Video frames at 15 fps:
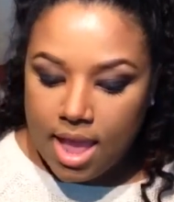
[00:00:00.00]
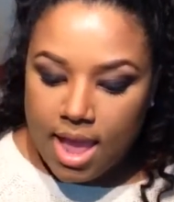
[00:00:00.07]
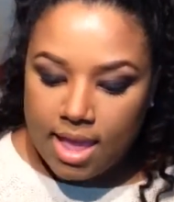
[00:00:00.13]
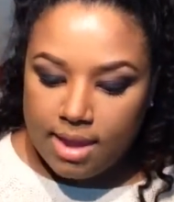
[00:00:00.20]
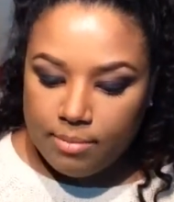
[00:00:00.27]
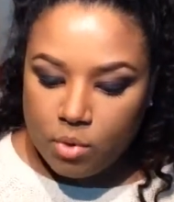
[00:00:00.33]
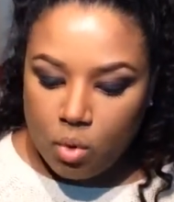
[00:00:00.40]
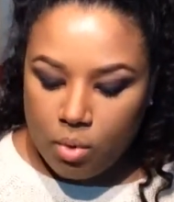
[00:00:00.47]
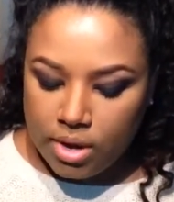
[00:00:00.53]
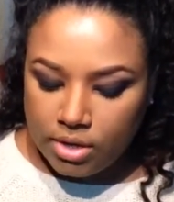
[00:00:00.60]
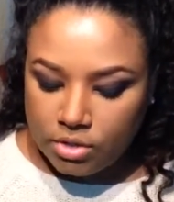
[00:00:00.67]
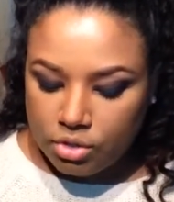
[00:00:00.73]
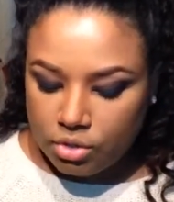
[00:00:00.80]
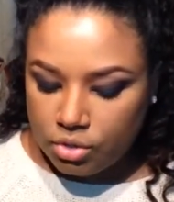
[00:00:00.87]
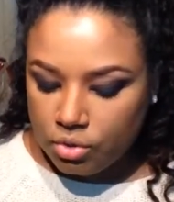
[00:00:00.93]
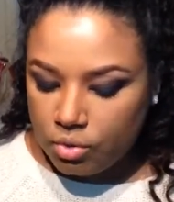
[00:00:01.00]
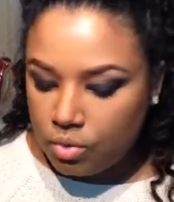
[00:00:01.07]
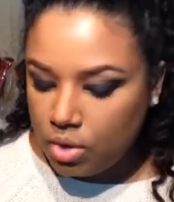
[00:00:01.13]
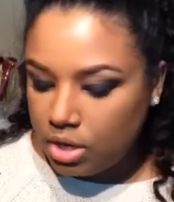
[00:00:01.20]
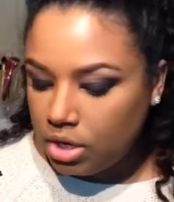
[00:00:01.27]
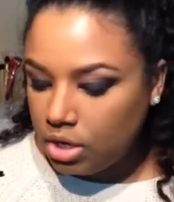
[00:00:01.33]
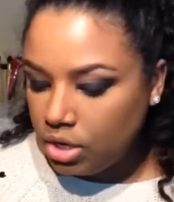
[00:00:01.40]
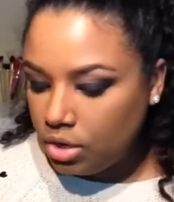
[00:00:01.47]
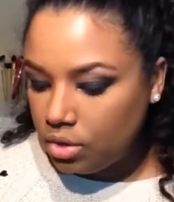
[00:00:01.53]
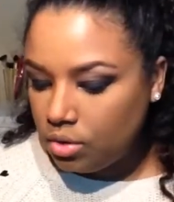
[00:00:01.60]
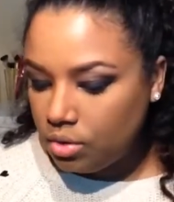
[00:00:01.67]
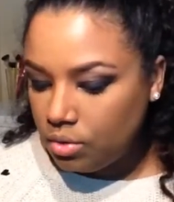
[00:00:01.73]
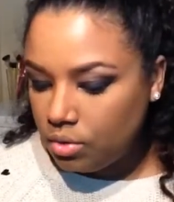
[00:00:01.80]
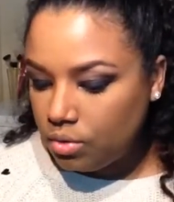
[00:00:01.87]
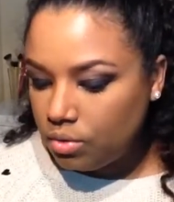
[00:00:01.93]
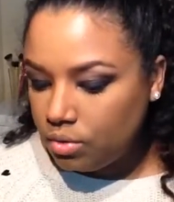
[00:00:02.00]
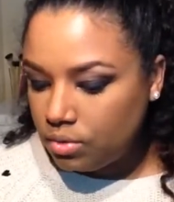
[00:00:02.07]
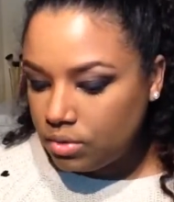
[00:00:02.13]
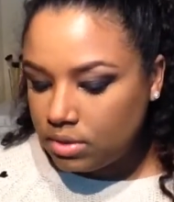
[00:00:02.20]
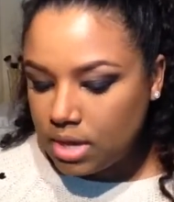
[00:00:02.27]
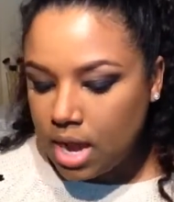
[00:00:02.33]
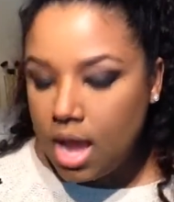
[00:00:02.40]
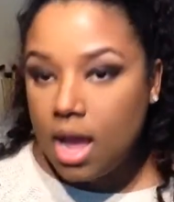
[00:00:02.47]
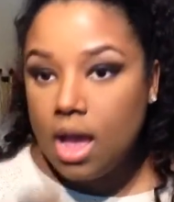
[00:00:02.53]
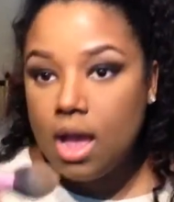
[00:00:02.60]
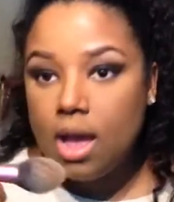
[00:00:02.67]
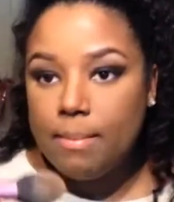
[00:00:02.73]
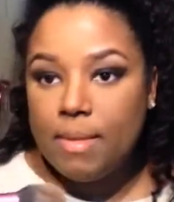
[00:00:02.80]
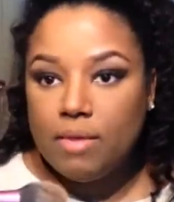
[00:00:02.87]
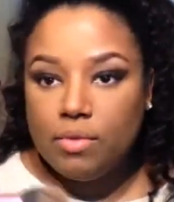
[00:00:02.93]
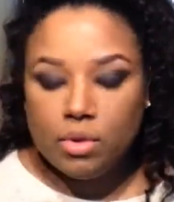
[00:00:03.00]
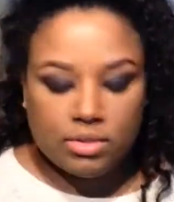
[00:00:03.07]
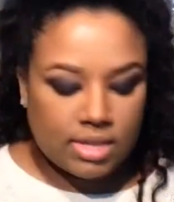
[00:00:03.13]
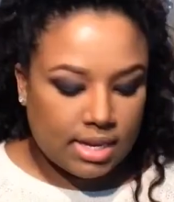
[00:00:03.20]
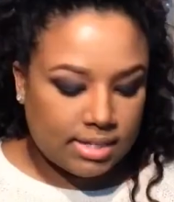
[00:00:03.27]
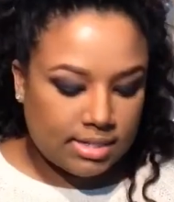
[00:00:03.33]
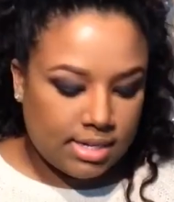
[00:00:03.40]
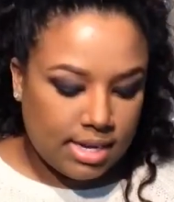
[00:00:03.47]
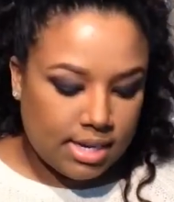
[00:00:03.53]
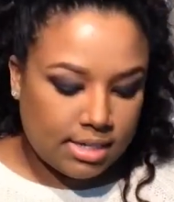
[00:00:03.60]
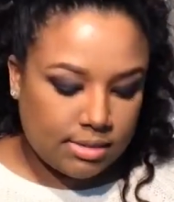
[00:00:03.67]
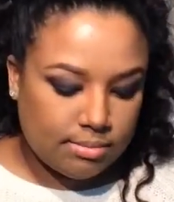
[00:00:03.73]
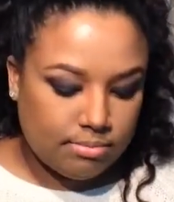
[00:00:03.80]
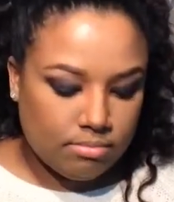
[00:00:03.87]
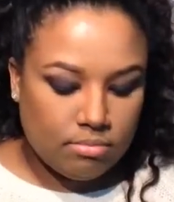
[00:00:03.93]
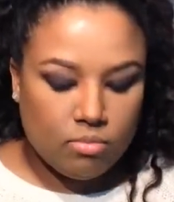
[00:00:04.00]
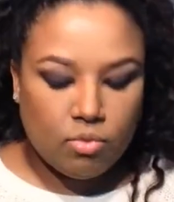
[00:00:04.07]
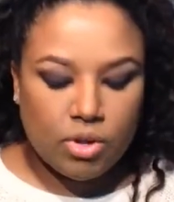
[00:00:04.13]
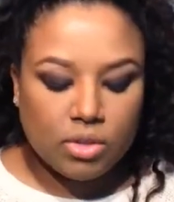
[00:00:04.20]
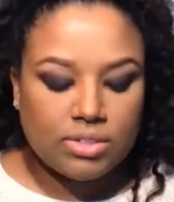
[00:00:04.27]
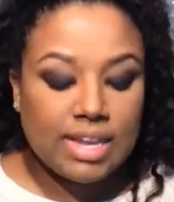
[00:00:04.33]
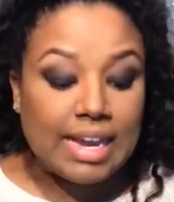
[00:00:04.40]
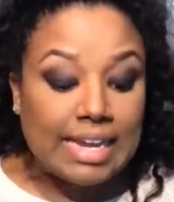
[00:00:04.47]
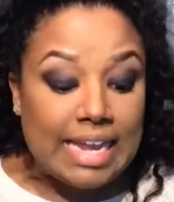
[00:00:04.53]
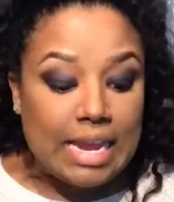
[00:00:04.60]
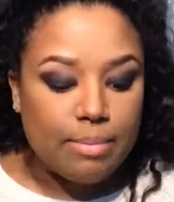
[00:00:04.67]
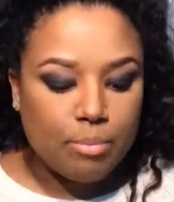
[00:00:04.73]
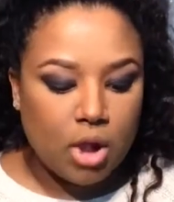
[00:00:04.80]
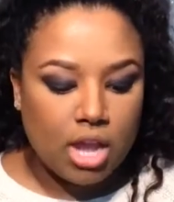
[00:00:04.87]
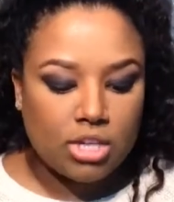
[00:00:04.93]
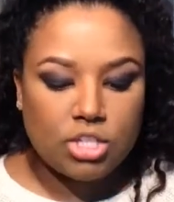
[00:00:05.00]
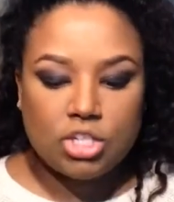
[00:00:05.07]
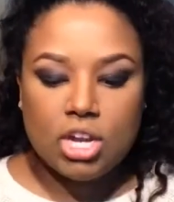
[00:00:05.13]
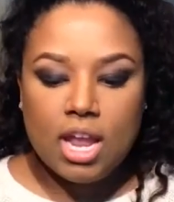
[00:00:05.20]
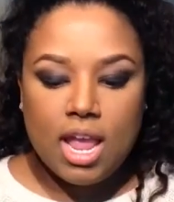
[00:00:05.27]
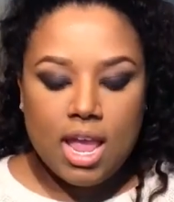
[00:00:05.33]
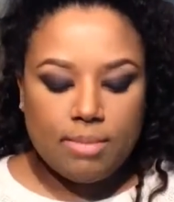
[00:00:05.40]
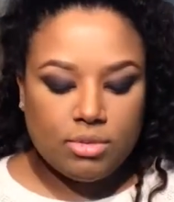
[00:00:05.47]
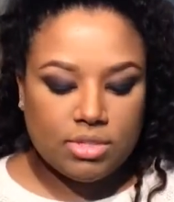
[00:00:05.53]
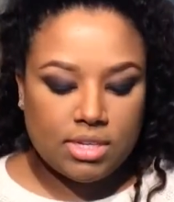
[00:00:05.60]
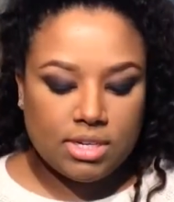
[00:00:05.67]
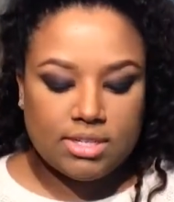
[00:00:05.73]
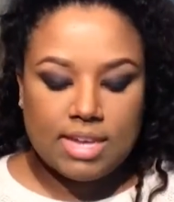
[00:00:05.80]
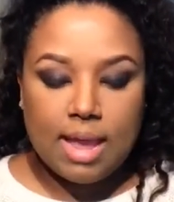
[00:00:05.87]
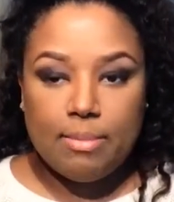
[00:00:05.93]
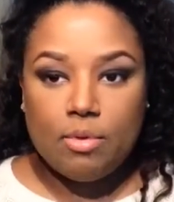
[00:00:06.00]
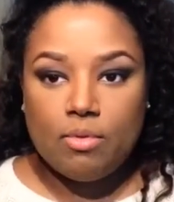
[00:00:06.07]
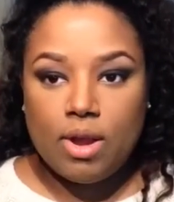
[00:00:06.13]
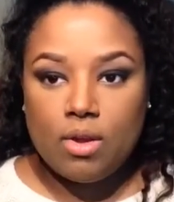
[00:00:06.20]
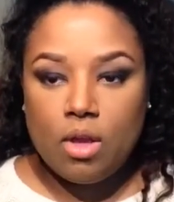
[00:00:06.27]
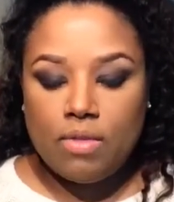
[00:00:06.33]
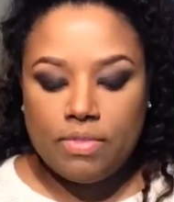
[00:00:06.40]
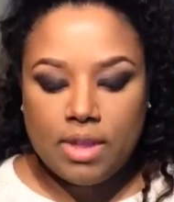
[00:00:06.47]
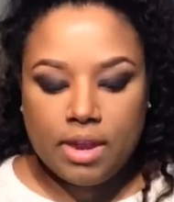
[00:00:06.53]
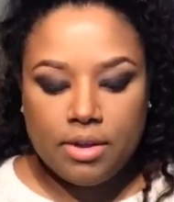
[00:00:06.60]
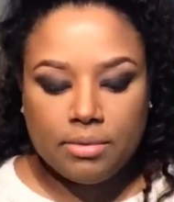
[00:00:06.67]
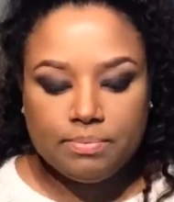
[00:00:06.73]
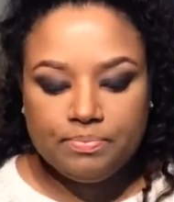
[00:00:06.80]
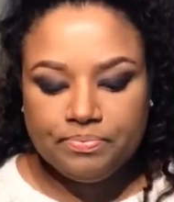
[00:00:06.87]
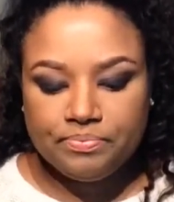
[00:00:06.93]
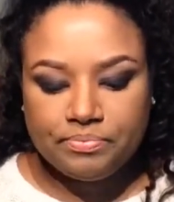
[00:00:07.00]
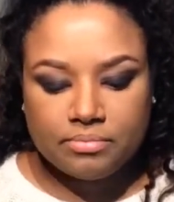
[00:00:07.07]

And I'm going to use my Real Technique brush. I'm just gonna dab it right on there.